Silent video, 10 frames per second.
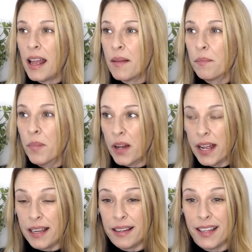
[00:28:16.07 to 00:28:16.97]

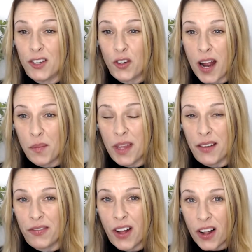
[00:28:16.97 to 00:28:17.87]
But the trap they
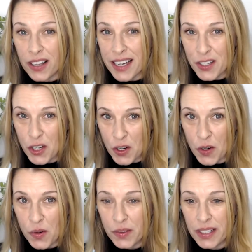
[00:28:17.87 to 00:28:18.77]
fall
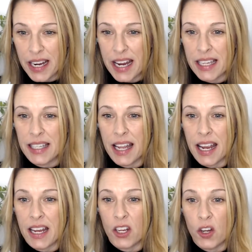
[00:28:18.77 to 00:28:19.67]
into is
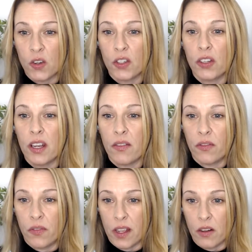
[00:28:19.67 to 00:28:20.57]
they usually
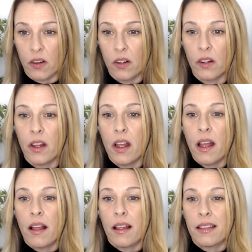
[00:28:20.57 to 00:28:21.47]
feel,
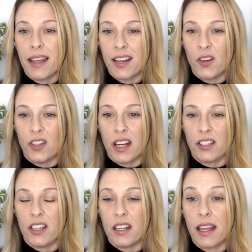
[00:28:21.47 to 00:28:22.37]
thank you,
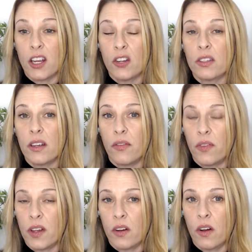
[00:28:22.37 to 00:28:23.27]
JSG, they usually
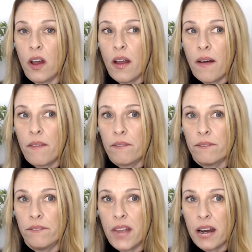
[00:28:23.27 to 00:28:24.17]
feel
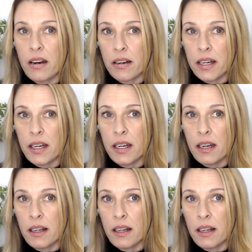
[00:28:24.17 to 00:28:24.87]
very